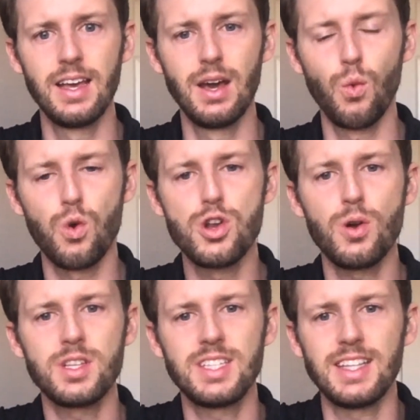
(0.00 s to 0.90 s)
We're
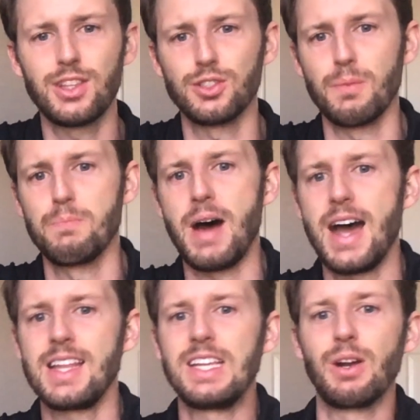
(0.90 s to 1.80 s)
noticing that there's a
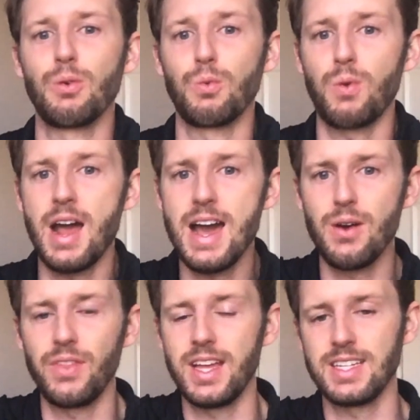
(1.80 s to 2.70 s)
body around
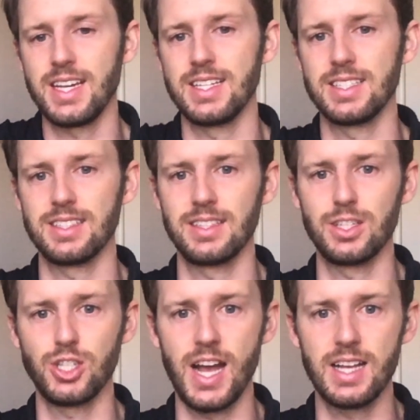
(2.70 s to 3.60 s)
that tightness in the
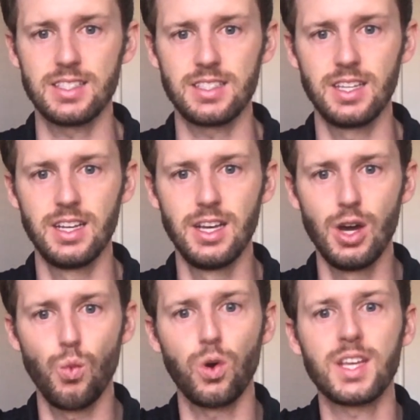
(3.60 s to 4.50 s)
chest.
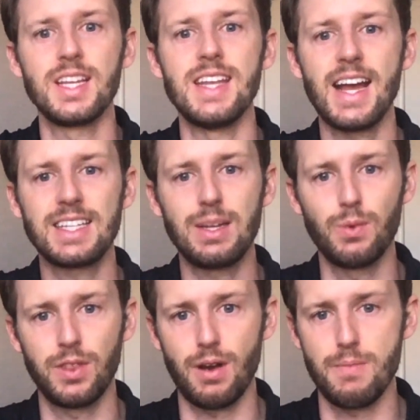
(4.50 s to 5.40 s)
We're connecting
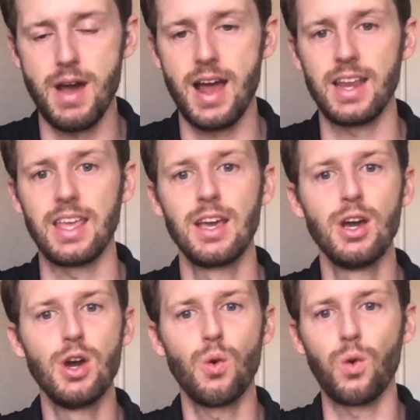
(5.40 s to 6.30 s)
with our body.
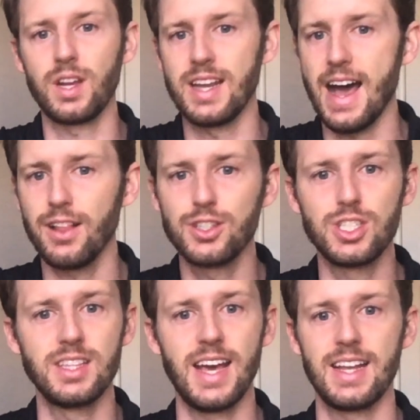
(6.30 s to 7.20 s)
We're
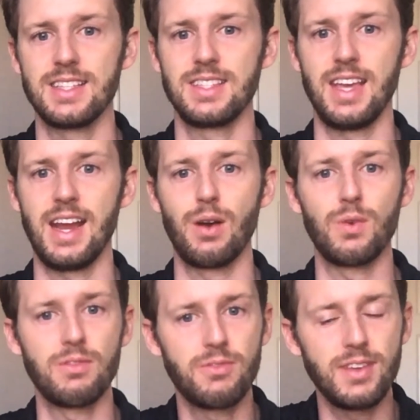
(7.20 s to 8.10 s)
acknowledging that it's there. We
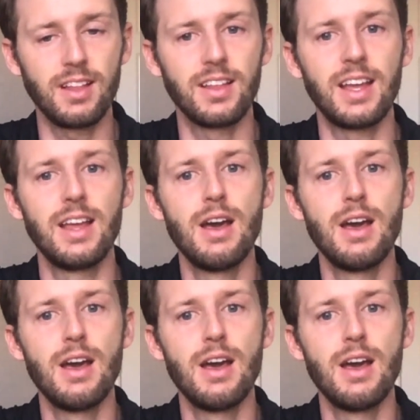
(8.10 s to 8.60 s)
feel it.